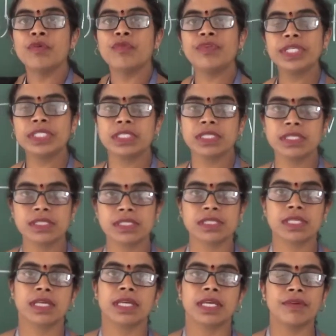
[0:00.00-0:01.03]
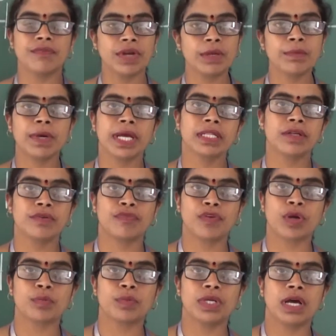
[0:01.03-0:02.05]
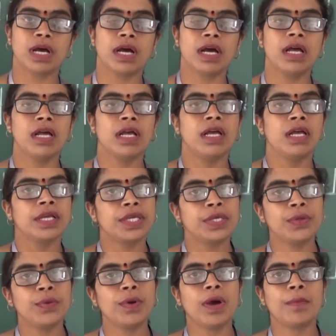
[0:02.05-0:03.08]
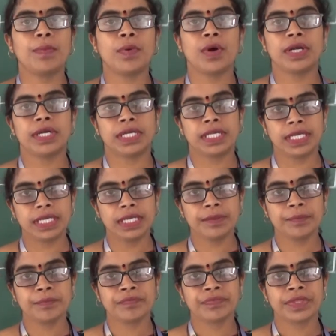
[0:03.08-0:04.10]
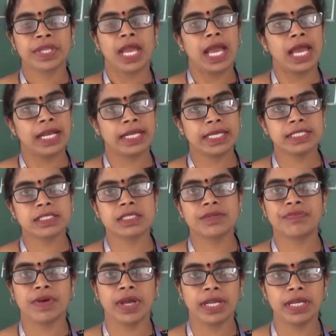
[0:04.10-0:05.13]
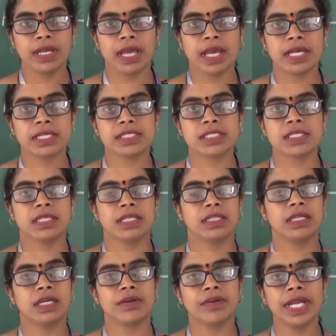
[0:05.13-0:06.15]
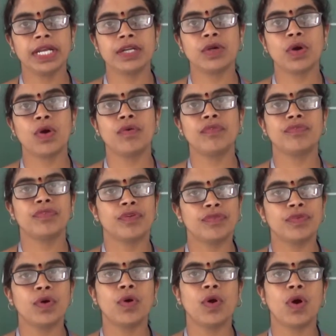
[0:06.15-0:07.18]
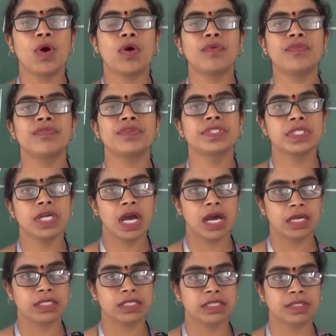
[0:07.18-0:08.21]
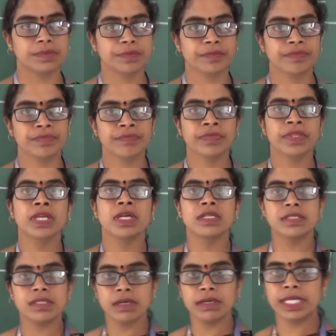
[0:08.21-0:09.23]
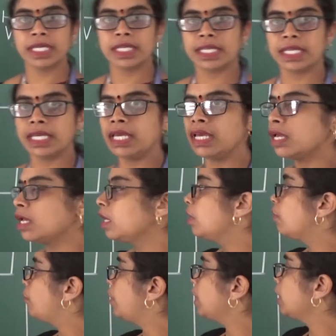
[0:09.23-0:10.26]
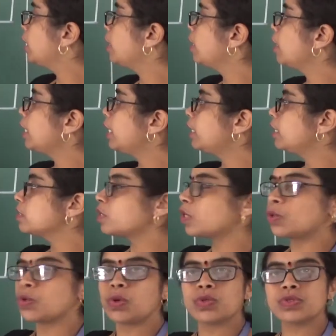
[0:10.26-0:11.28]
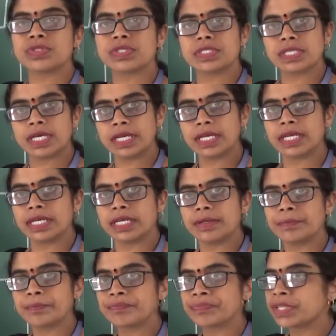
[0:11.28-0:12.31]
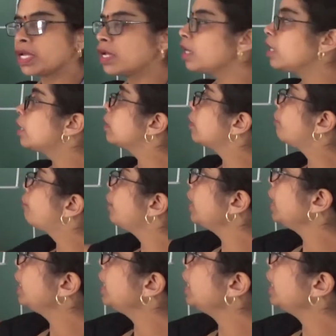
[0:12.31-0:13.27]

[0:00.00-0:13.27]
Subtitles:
which is given by the formula Q upon T and is defined as the rate of flow of charge. Certainly, when here it is a closed circuit, the free